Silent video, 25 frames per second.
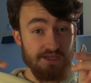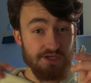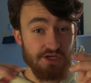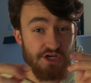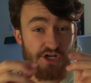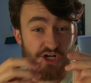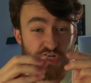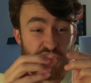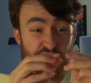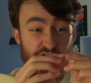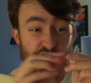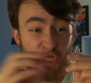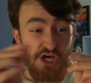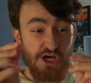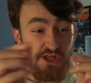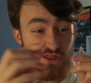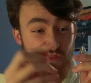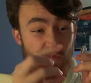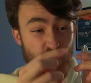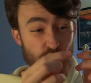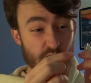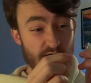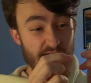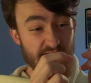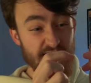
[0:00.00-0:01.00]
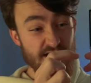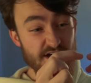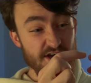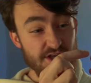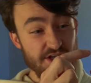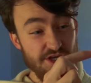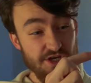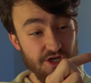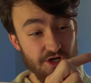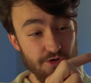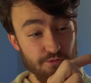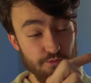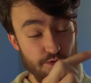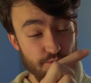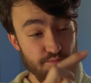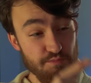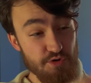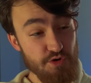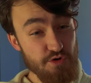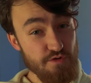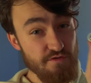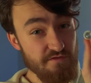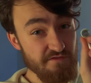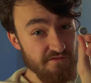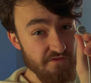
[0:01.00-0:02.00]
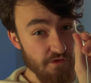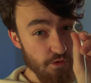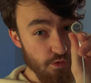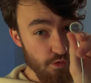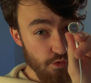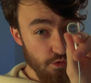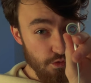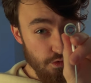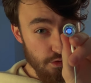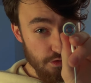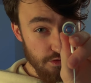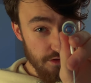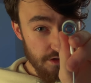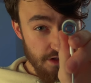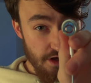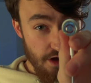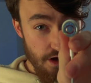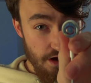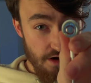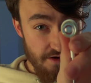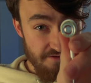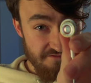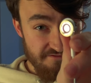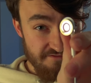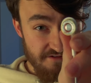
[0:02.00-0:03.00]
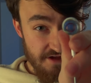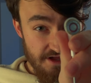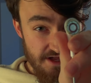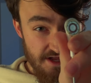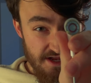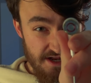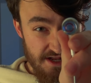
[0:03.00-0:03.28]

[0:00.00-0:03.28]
You're gonna cut the wire, you're gonna remove all of